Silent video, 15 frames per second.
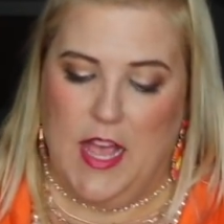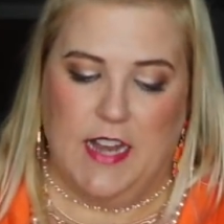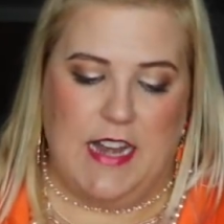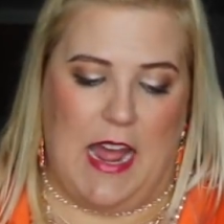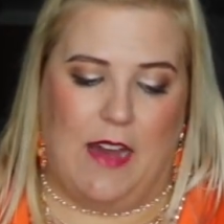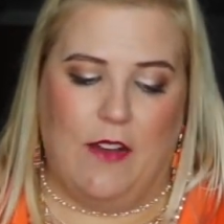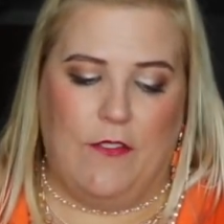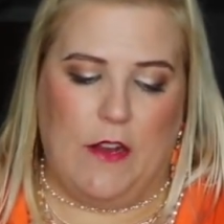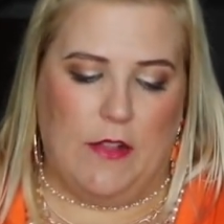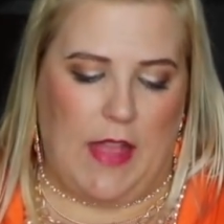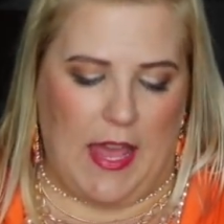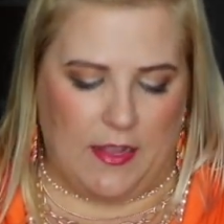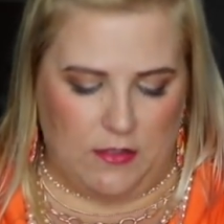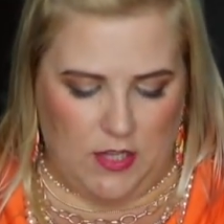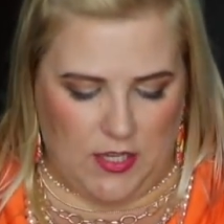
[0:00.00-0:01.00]
Now, if you're
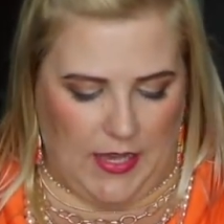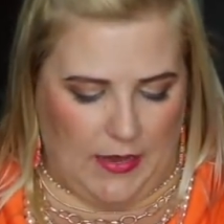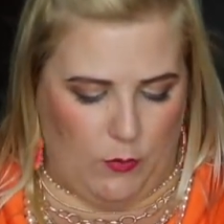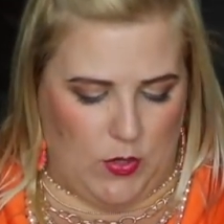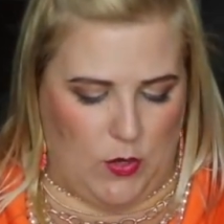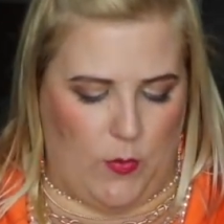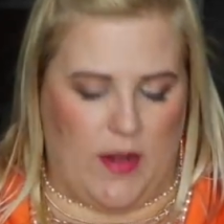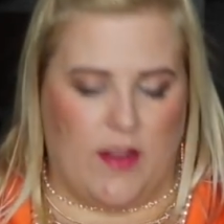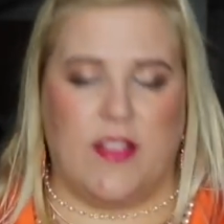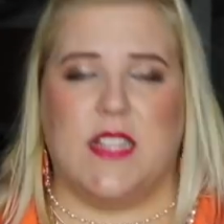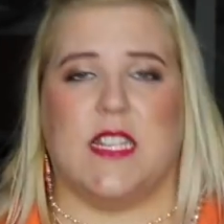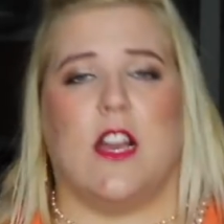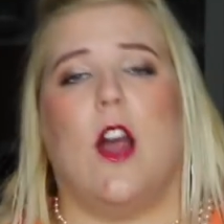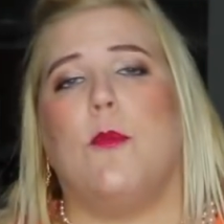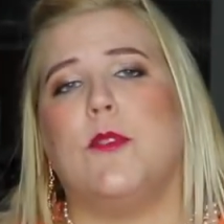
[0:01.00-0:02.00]
like, look, I wanna wear these
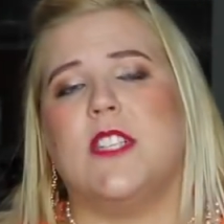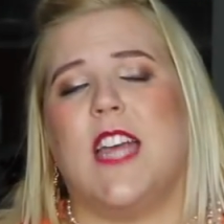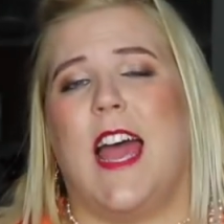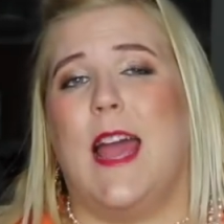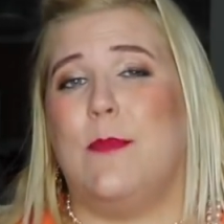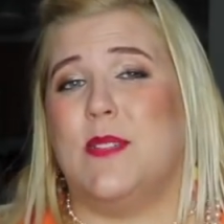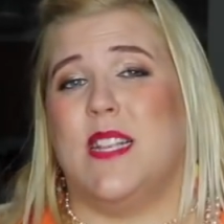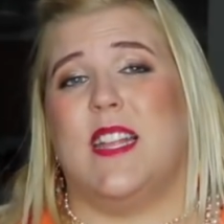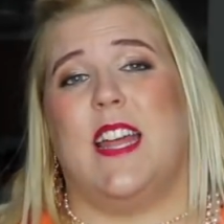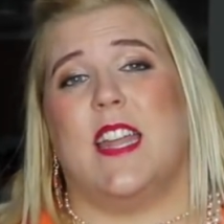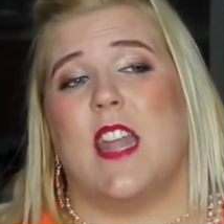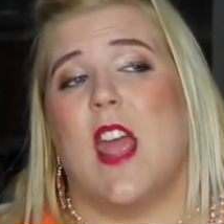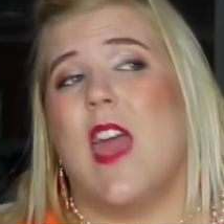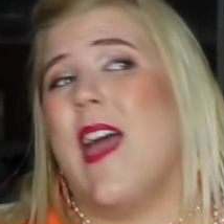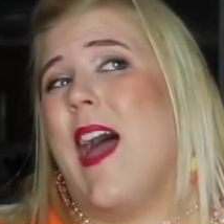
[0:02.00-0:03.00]
a couple times and
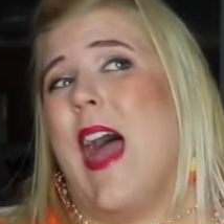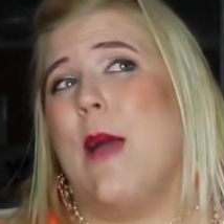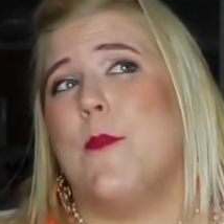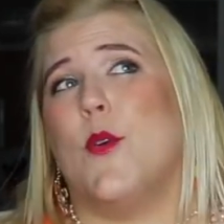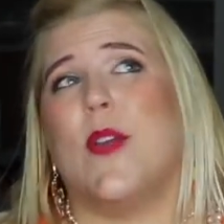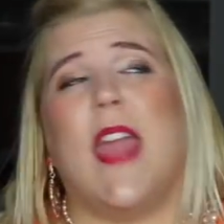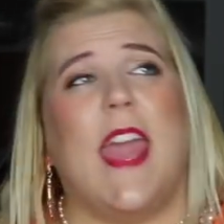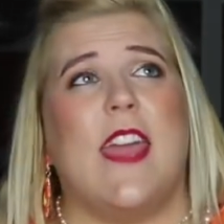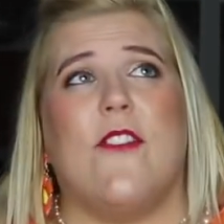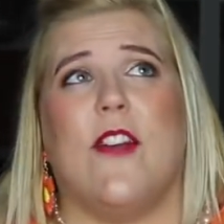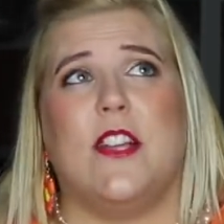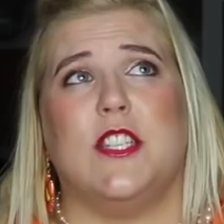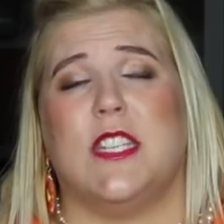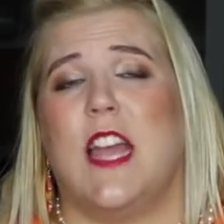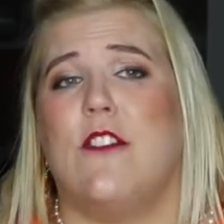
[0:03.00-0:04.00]
then I'm okay if I
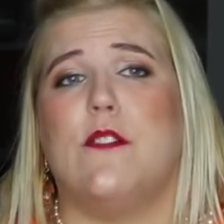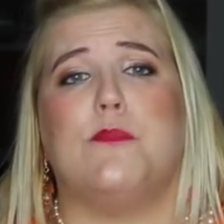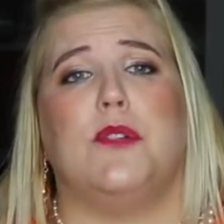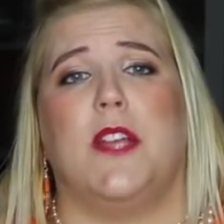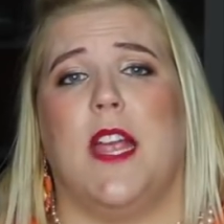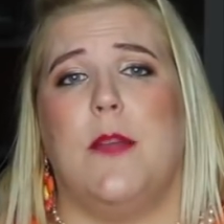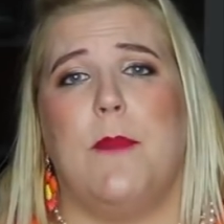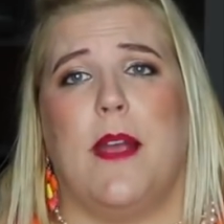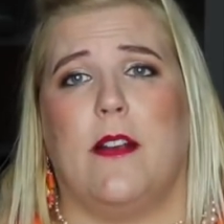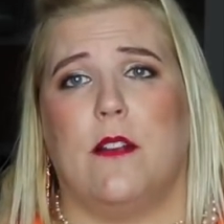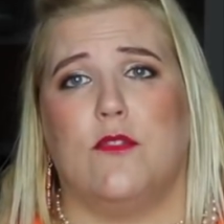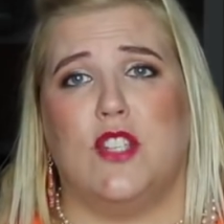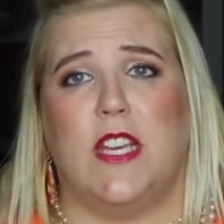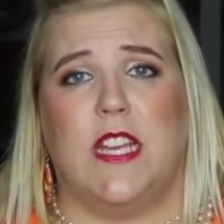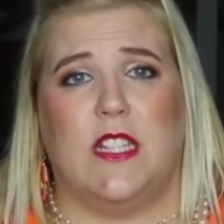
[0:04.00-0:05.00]
just have a plain pair
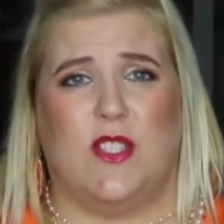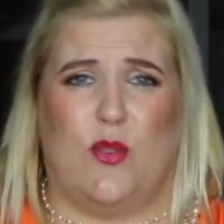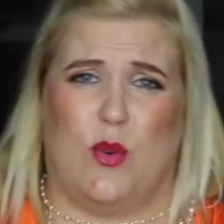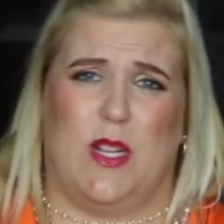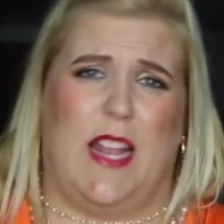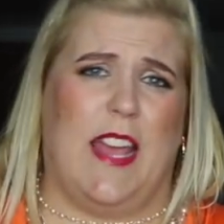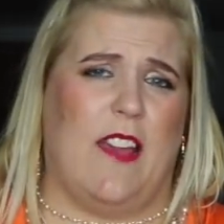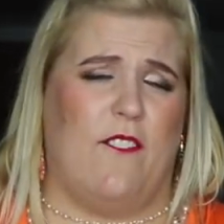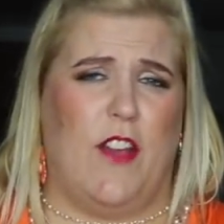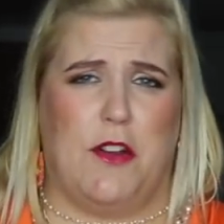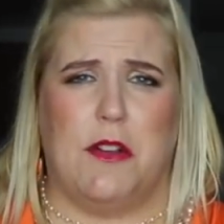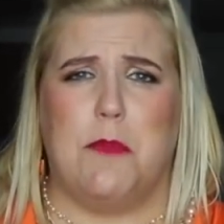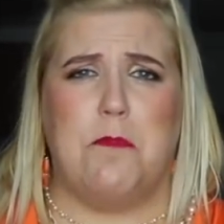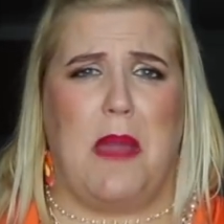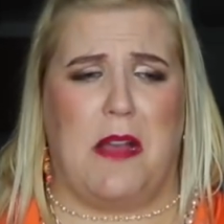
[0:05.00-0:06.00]
of jeans or like a
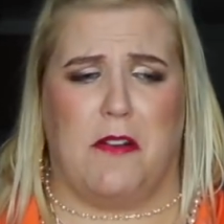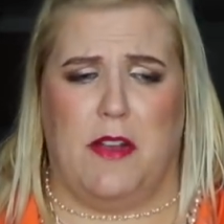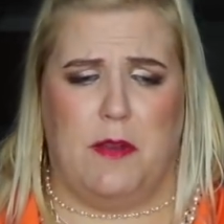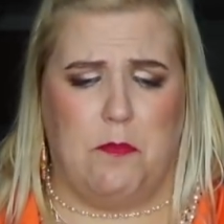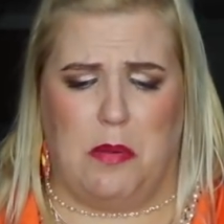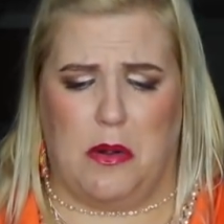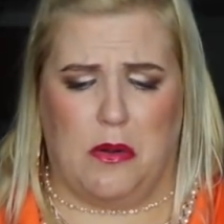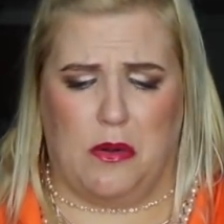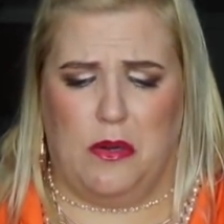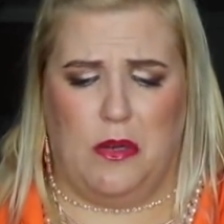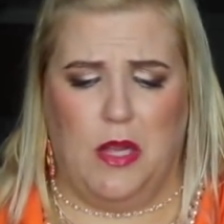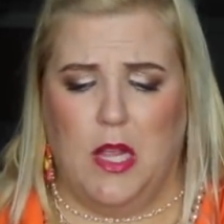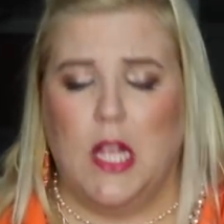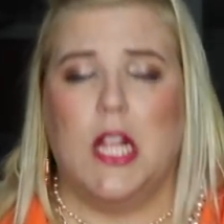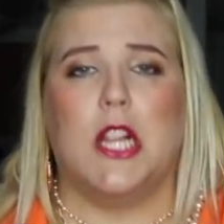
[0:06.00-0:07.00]
very barren
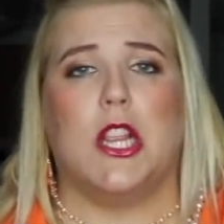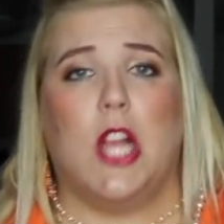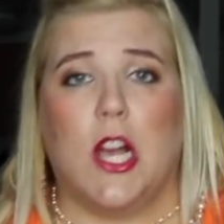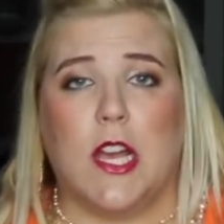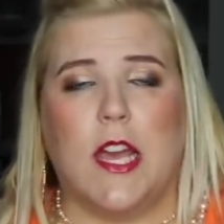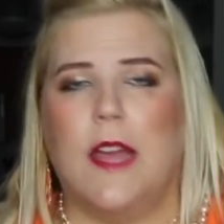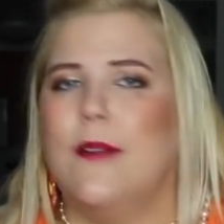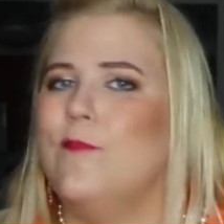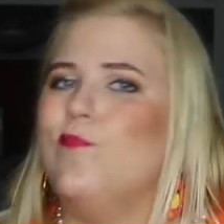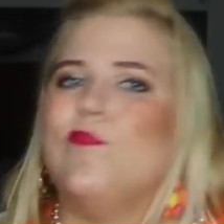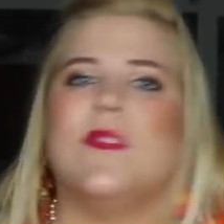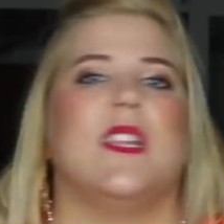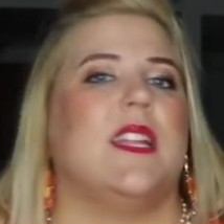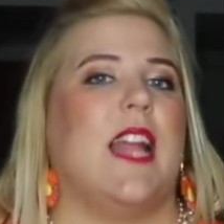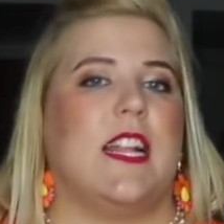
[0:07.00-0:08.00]
pearl look,
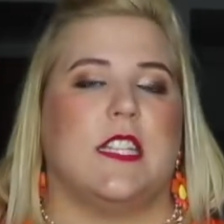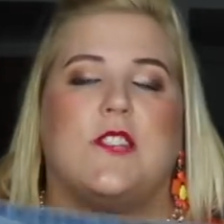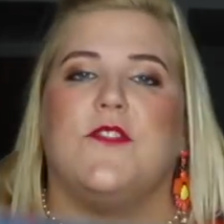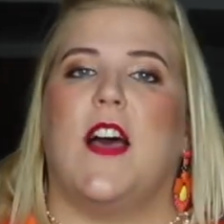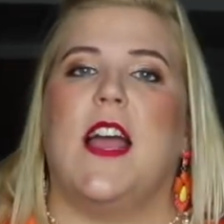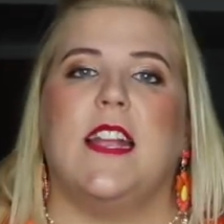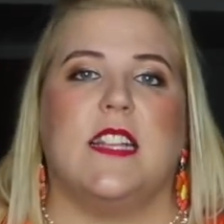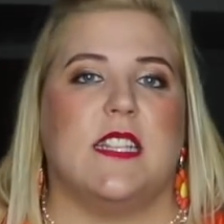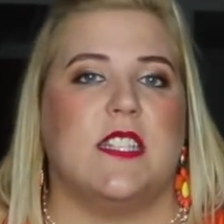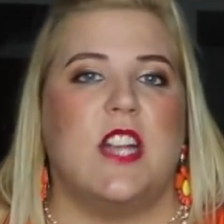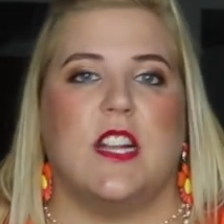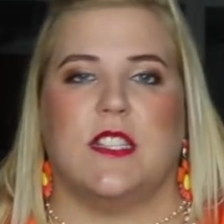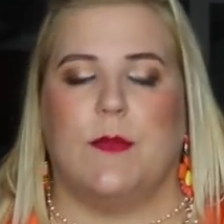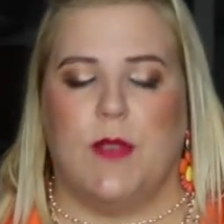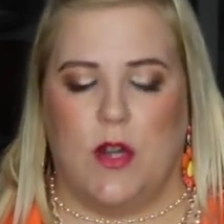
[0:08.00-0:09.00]
then that's fine, that's
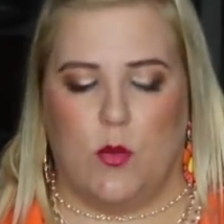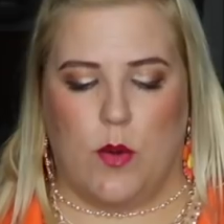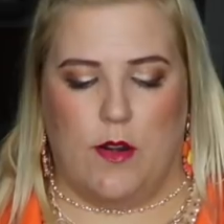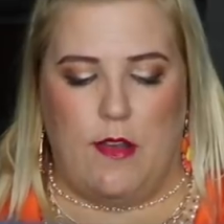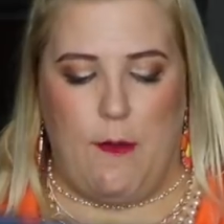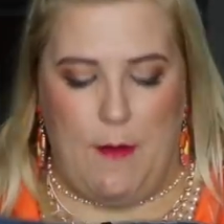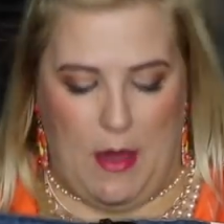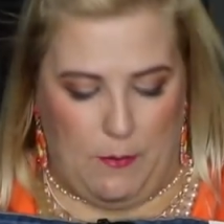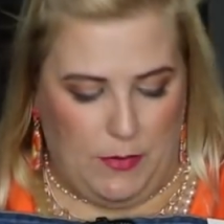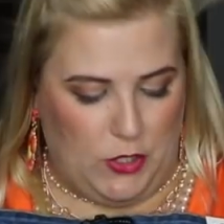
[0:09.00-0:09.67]
not something to worry about.